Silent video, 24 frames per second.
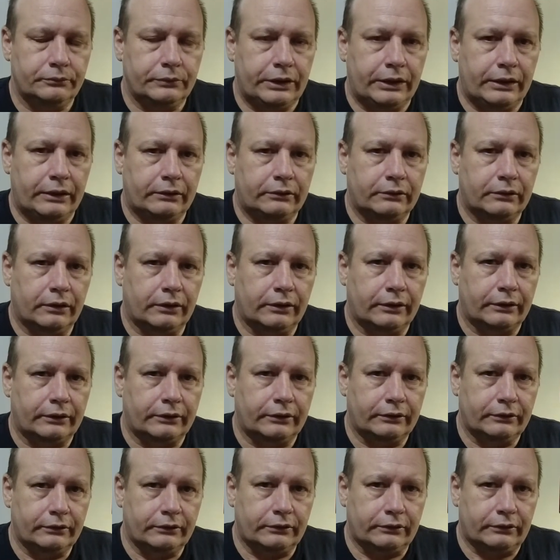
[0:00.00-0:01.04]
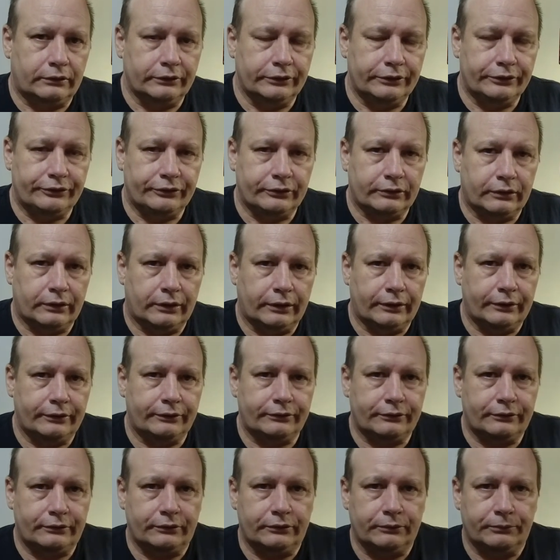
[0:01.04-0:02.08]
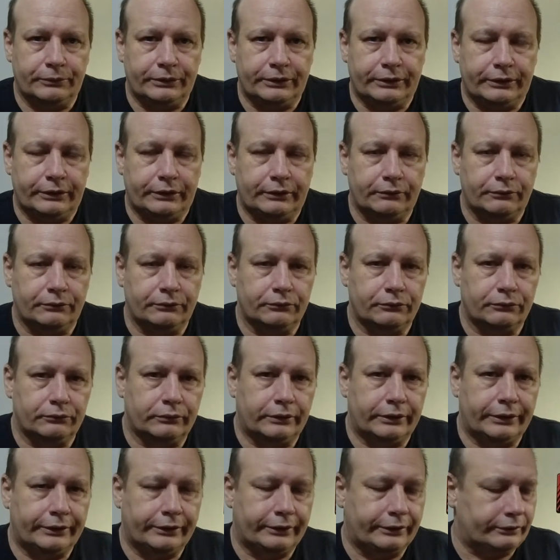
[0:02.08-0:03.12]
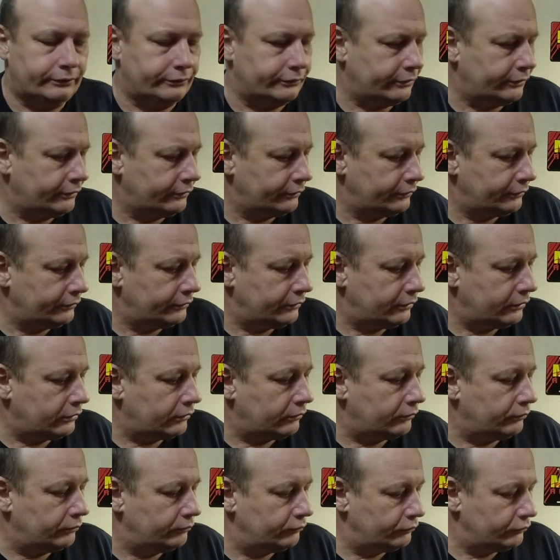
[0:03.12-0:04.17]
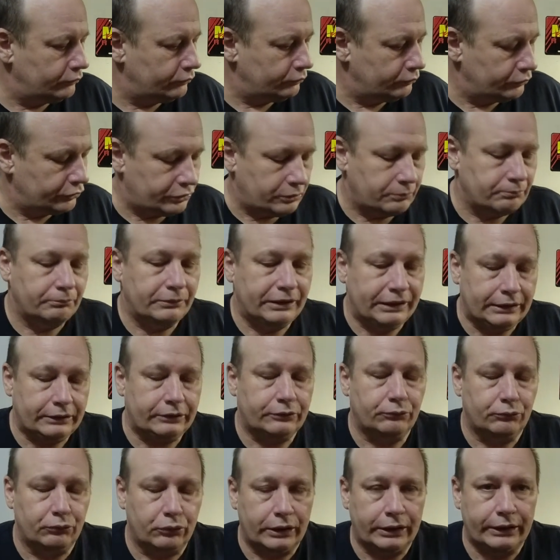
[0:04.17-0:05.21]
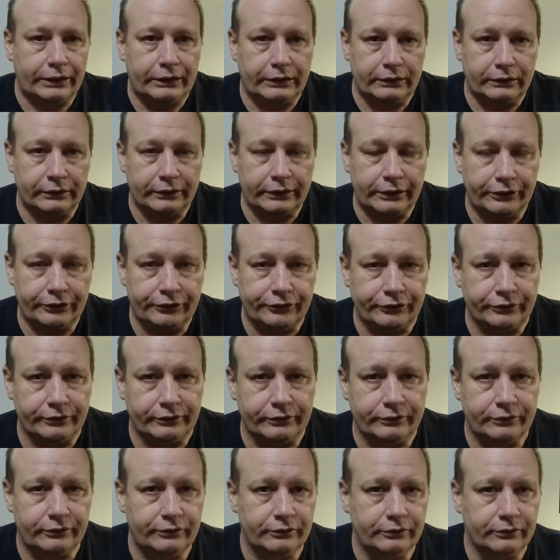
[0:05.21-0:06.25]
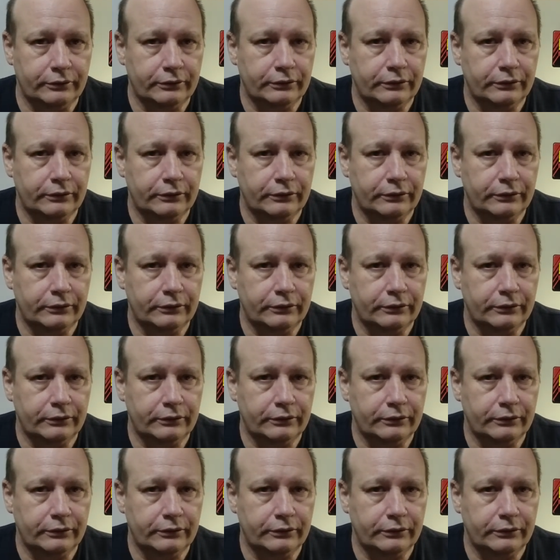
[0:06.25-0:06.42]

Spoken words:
anti-collision lights to be regular, or to meet regulations